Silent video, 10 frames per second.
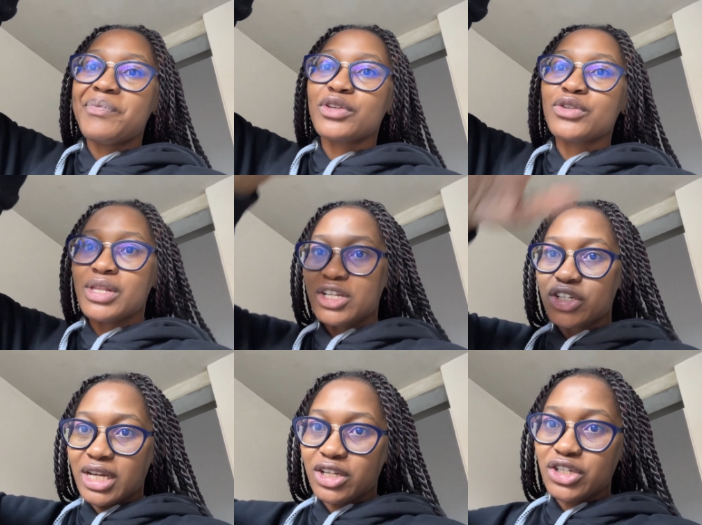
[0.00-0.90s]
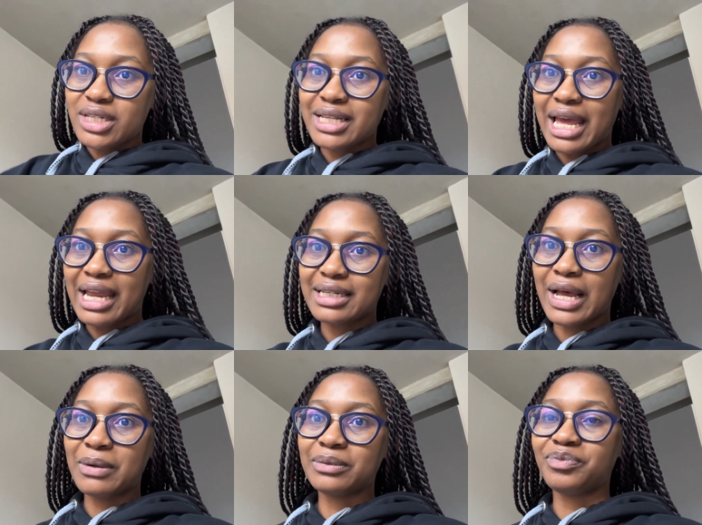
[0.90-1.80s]
so that she can just slide
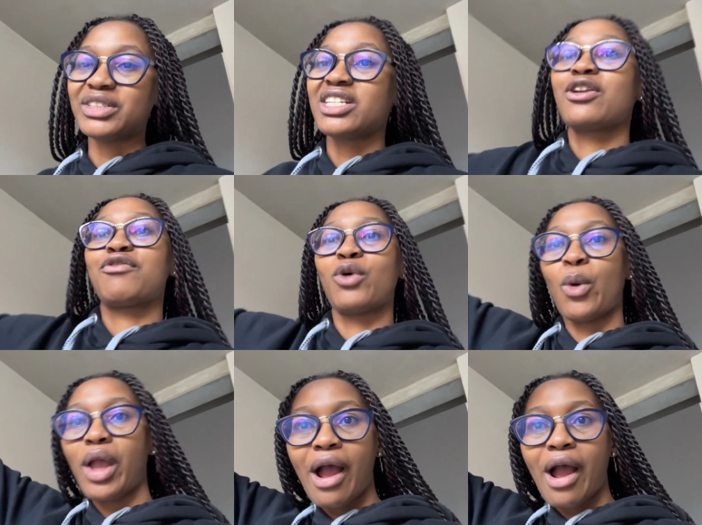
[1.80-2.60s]
down instead of going